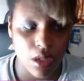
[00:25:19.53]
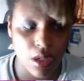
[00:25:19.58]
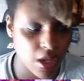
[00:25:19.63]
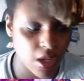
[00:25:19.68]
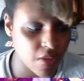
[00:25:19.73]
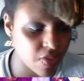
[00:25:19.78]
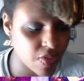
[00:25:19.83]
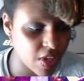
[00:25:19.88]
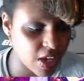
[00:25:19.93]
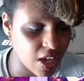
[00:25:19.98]

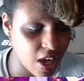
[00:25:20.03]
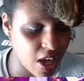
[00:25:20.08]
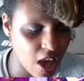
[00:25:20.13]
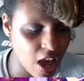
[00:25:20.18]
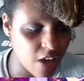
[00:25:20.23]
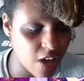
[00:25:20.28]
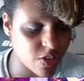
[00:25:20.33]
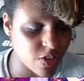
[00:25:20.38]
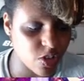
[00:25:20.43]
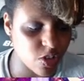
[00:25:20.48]
And then
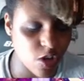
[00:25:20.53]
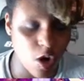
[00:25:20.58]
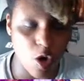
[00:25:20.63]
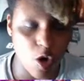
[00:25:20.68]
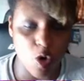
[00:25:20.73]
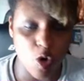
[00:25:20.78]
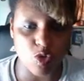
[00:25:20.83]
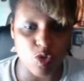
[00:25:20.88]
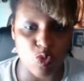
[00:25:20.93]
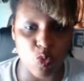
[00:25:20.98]
gosh
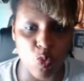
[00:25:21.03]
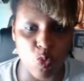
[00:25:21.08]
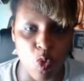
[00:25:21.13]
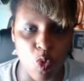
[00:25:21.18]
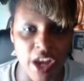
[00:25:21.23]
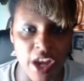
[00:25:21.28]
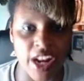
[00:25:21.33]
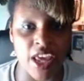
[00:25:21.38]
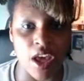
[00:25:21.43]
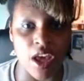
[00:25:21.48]
knows
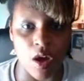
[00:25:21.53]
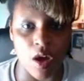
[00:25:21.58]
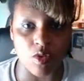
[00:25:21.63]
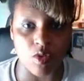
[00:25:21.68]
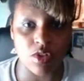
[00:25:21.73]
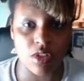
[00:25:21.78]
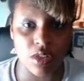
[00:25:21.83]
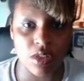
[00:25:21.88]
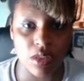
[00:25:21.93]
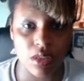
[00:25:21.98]
what
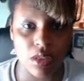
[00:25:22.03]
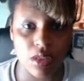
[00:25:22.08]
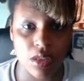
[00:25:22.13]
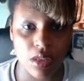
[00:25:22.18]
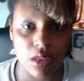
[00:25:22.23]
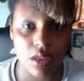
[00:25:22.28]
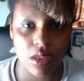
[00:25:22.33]
else.